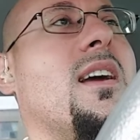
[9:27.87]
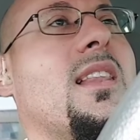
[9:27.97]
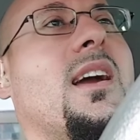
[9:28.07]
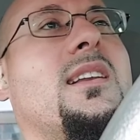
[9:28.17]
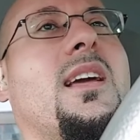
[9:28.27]
I
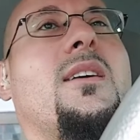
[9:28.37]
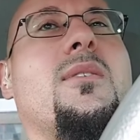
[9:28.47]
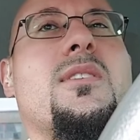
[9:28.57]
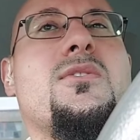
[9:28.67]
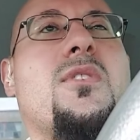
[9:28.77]
liked how
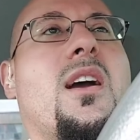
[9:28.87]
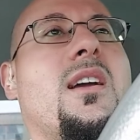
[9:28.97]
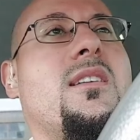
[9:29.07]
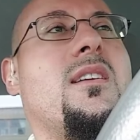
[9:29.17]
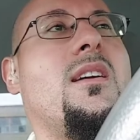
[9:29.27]
it
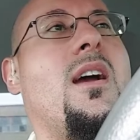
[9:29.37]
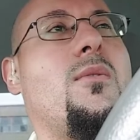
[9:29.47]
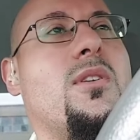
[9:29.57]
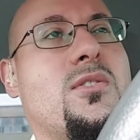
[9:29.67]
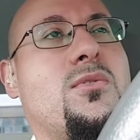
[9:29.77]

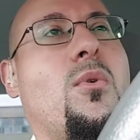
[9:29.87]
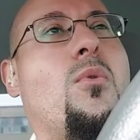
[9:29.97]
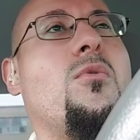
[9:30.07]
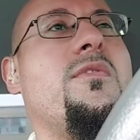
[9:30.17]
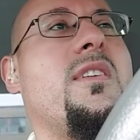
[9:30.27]

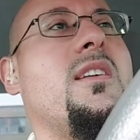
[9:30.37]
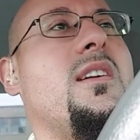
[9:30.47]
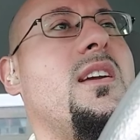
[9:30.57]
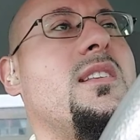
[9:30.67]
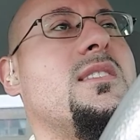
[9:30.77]
drove
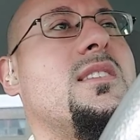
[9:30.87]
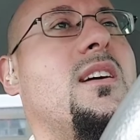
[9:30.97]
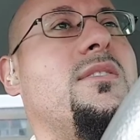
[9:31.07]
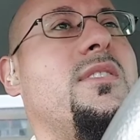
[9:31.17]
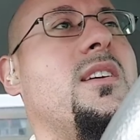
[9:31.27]
and
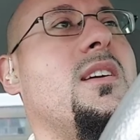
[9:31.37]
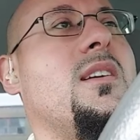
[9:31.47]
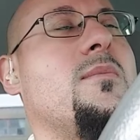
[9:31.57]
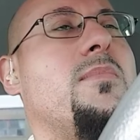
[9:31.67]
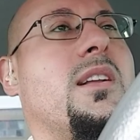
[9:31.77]
stuff.
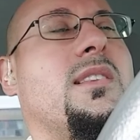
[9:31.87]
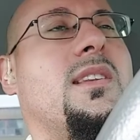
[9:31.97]
But